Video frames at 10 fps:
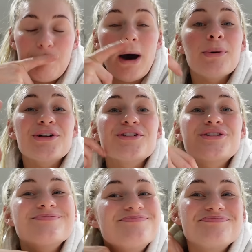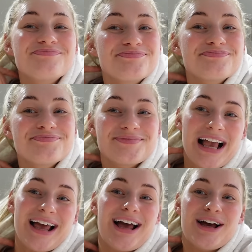Bubbles.
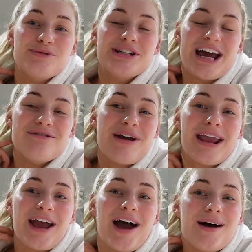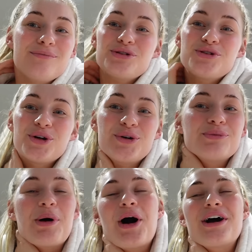Pretend makeup,
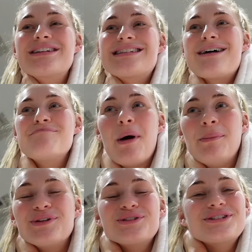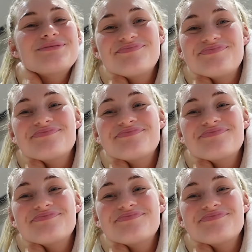toolbox, and bubbles.